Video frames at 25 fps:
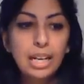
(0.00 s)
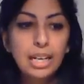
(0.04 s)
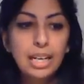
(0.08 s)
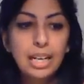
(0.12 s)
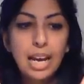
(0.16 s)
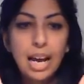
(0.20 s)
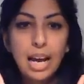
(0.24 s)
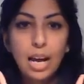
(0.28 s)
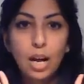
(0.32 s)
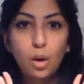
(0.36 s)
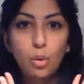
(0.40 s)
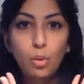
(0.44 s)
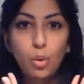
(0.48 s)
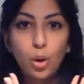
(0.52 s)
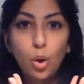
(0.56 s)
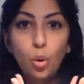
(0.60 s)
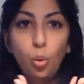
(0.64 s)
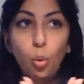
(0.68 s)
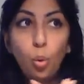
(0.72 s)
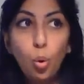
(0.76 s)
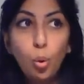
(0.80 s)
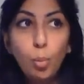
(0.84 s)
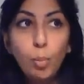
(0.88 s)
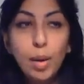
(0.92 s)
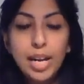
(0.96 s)
Now,
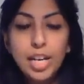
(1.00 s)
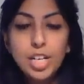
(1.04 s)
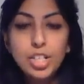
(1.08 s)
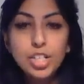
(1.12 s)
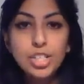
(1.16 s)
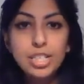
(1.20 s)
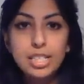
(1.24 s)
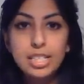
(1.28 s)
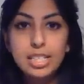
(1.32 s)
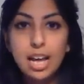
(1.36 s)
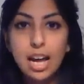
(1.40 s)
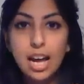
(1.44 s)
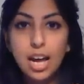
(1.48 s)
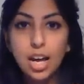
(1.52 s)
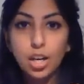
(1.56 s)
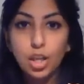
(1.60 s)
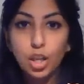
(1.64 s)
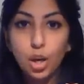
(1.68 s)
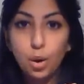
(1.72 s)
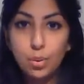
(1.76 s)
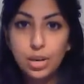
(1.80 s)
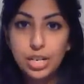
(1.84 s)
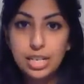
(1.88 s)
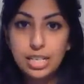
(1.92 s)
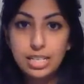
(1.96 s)
all patients that
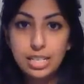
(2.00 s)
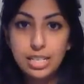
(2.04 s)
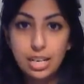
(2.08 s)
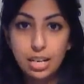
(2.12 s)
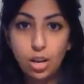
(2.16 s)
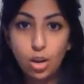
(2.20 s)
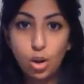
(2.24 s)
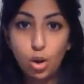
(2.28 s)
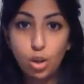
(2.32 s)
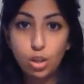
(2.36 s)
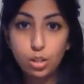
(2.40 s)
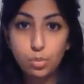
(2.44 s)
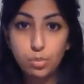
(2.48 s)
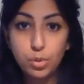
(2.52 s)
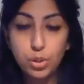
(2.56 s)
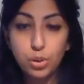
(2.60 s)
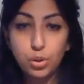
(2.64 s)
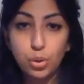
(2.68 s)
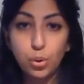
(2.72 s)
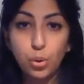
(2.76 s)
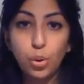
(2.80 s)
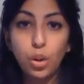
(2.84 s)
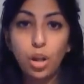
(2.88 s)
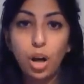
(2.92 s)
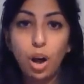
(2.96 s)
go into
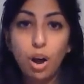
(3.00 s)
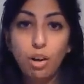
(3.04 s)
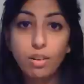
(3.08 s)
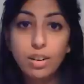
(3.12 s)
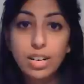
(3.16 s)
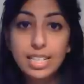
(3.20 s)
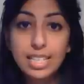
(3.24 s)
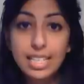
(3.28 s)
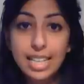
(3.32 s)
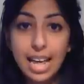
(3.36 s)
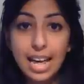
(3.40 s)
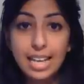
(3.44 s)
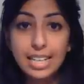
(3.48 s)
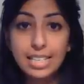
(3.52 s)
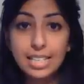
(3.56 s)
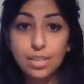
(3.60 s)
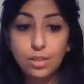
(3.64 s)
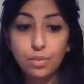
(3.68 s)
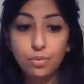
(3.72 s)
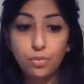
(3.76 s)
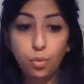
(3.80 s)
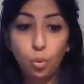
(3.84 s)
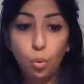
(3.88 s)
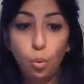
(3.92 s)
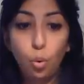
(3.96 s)
hospital are
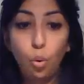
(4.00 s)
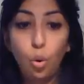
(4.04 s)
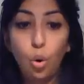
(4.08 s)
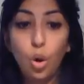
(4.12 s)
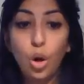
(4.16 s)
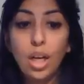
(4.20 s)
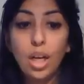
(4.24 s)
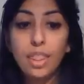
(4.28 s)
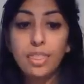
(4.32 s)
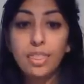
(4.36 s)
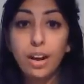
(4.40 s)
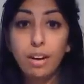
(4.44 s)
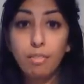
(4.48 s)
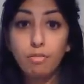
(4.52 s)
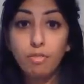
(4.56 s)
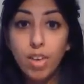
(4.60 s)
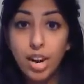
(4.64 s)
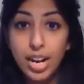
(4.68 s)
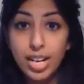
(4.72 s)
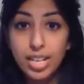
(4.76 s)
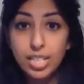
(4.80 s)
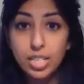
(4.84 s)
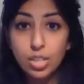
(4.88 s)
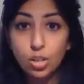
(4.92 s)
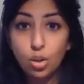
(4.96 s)
assessed for their
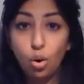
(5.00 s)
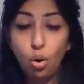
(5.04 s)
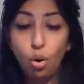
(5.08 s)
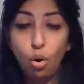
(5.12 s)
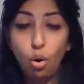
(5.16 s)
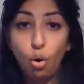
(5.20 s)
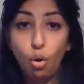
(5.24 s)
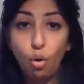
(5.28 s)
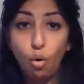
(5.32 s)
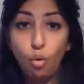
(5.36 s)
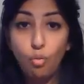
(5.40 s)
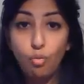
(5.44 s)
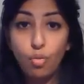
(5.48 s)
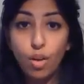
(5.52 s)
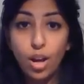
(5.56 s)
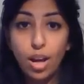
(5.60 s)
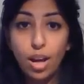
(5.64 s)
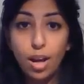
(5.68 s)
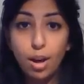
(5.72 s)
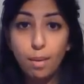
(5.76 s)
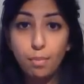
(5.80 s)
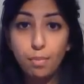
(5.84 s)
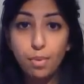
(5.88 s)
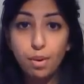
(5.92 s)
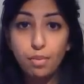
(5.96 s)
risk of
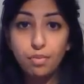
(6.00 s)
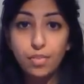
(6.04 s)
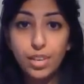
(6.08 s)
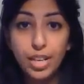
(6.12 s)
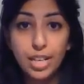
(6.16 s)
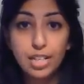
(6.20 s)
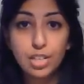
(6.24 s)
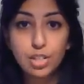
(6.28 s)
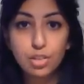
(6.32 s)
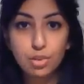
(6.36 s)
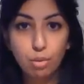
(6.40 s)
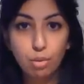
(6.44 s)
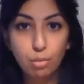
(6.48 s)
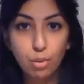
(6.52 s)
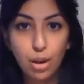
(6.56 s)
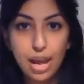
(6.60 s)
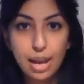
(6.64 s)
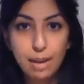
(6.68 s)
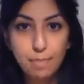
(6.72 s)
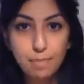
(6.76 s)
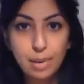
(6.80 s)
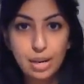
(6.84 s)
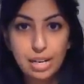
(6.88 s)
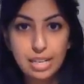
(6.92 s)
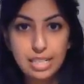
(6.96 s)
um, venous
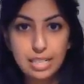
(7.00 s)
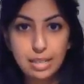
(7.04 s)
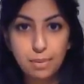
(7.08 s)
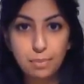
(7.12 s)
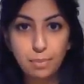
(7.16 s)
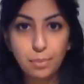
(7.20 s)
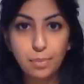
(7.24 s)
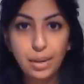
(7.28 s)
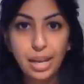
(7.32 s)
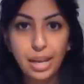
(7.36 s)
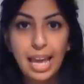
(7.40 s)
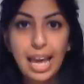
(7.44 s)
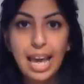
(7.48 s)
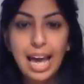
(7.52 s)
thromboembolism.